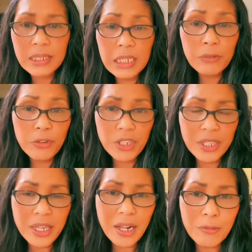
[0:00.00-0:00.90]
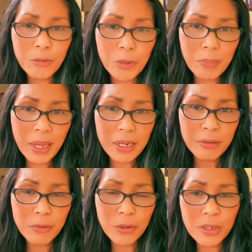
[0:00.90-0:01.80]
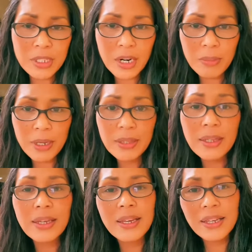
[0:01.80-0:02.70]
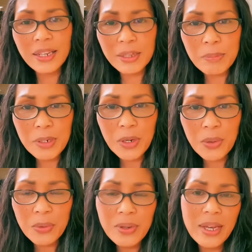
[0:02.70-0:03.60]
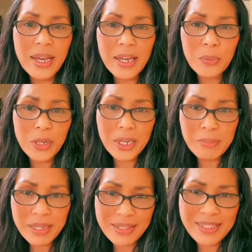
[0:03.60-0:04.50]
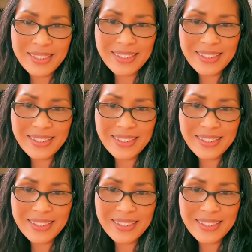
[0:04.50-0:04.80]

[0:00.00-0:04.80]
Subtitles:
If you need help for planning for retirement, let me know and we can meet.